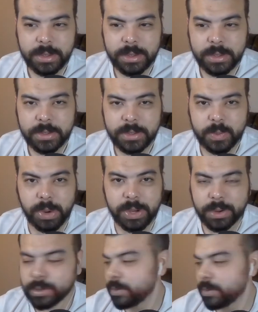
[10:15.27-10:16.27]

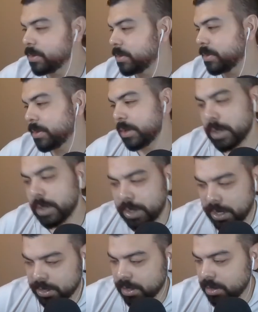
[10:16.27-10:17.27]
Sprinkle. She
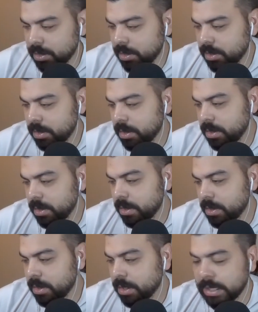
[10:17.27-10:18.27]
has a
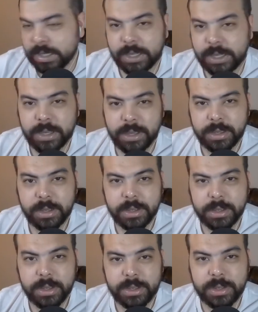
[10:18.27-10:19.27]
see.
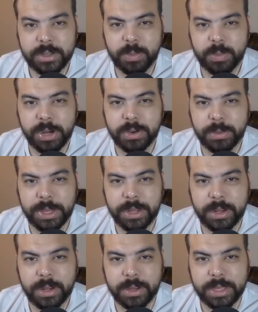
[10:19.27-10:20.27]
Sprinkle to me
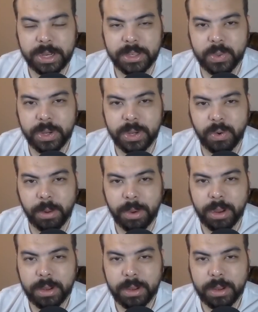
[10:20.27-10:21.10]
looks like a sweet grandma.